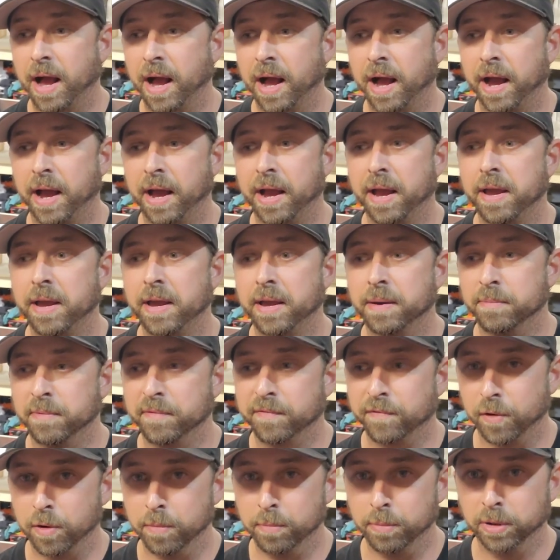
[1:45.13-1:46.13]
I am
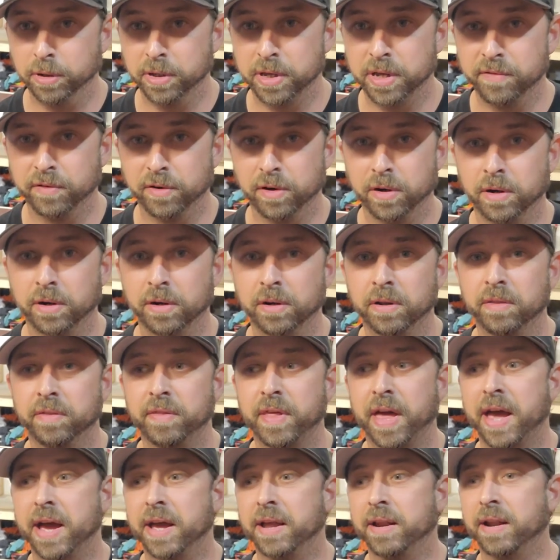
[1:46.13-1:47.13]
a firm believer
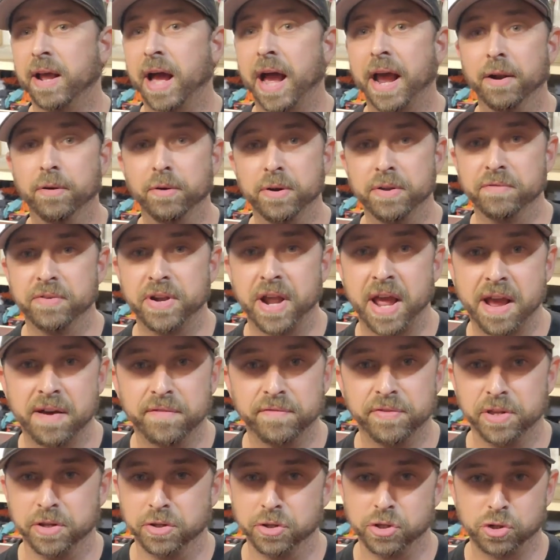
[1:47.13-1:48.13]
that I don't even
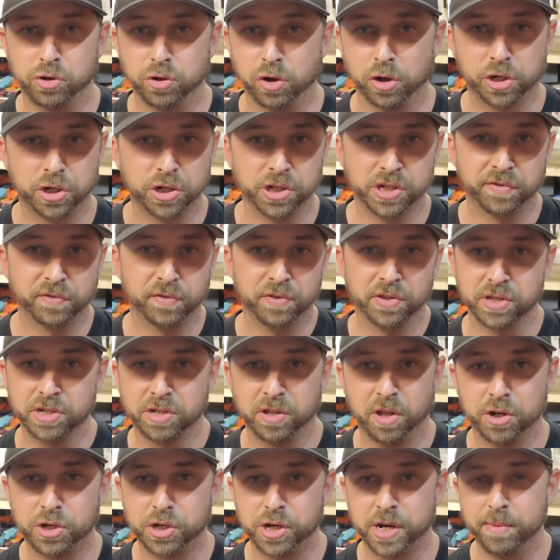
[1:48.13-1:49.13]
have the instructions for this
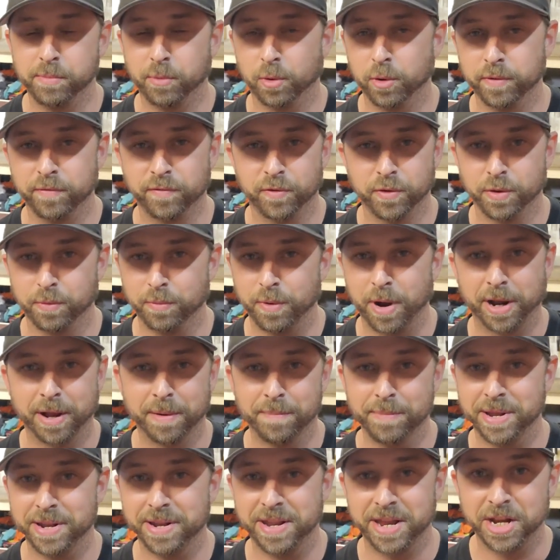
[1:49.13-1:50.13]
clutch anymore, for the
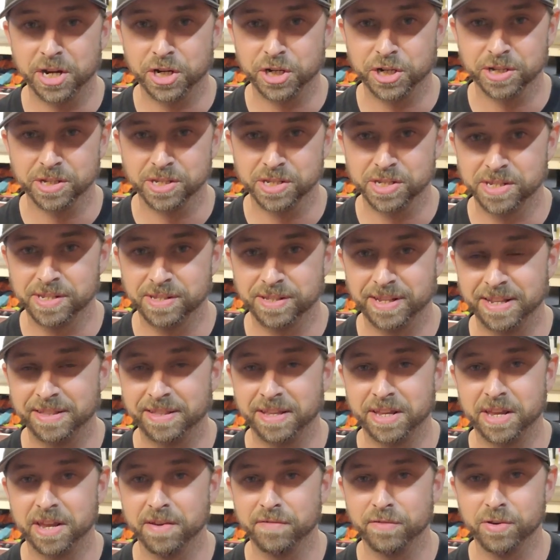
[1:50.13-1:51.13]
recommendations
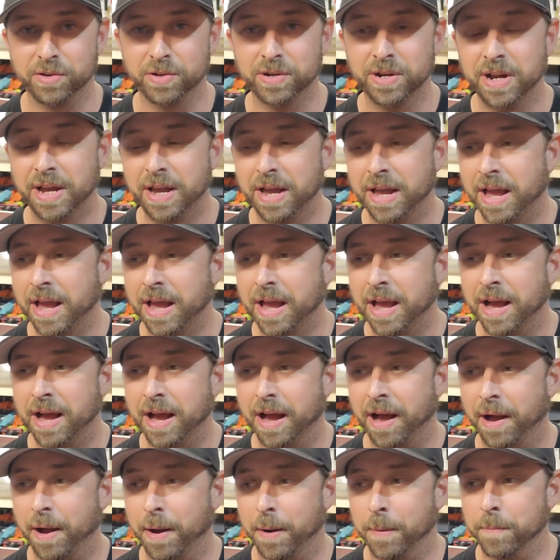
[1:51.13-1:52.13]
that they give you.
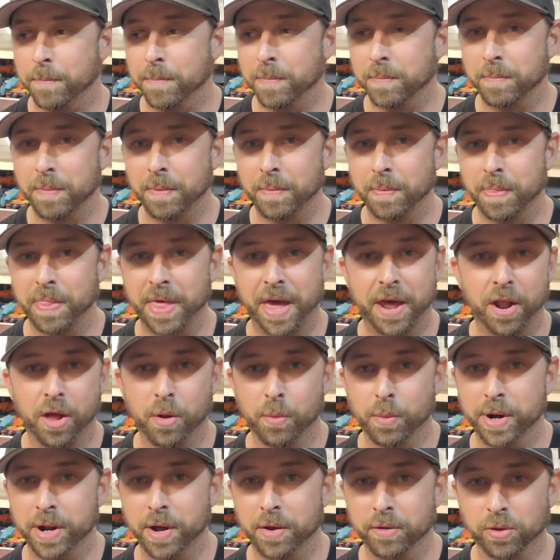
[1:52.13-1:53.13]
That
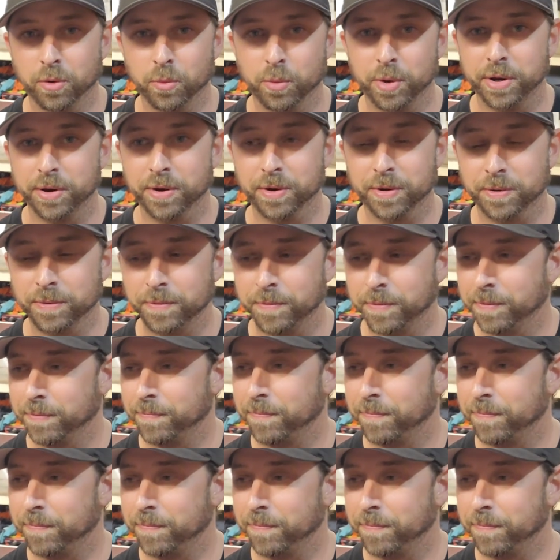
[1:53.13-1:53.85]
all went out the window.